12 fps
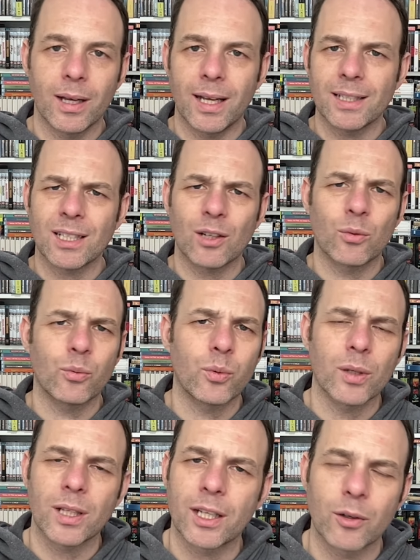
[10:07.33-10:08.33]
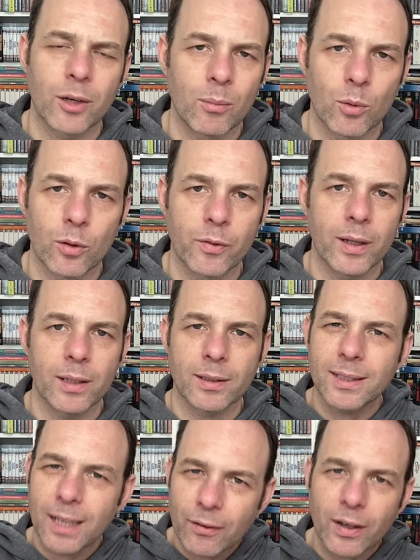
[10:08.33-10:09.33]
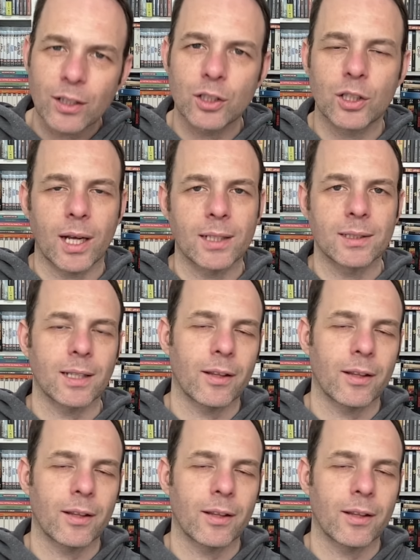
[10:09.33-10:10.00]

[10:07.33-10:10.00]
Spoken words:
It's a really great movie, and give it a chance.